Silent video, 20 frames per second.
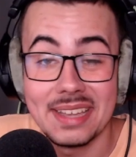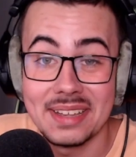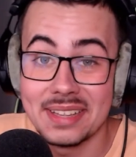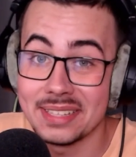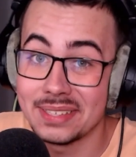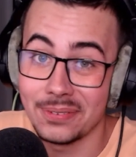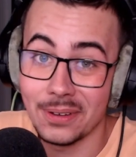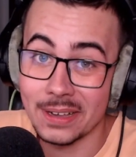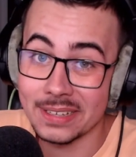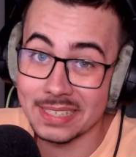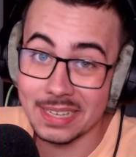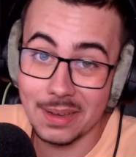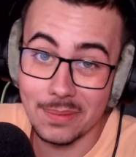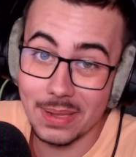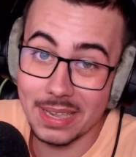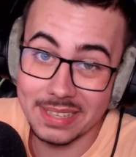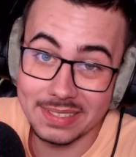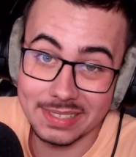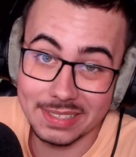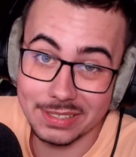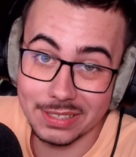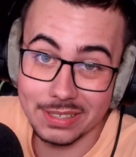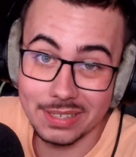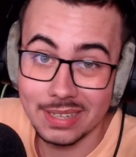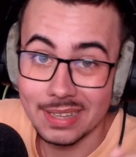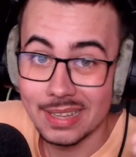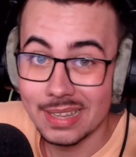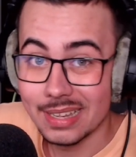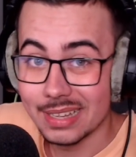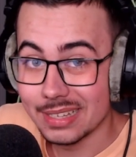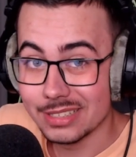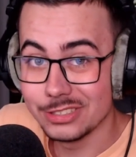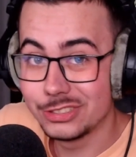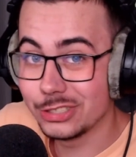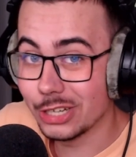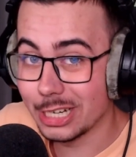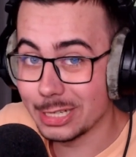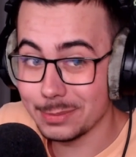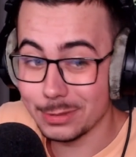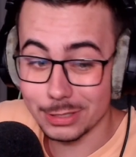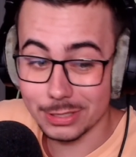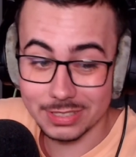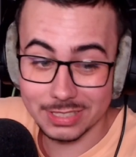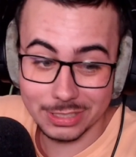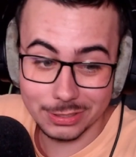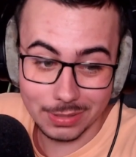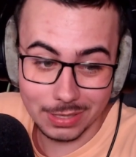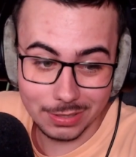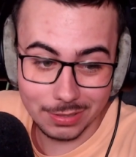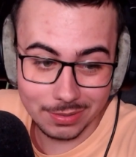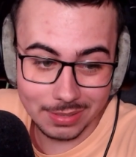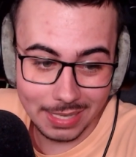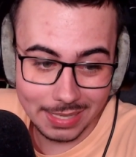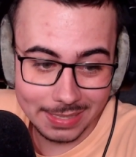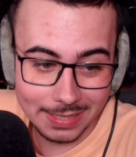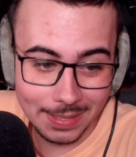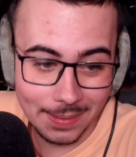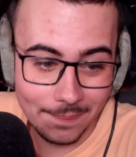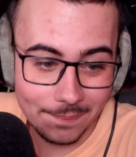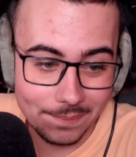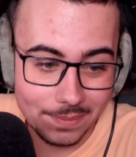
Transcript: It's fucking amazing dude. Join me on this one, okay?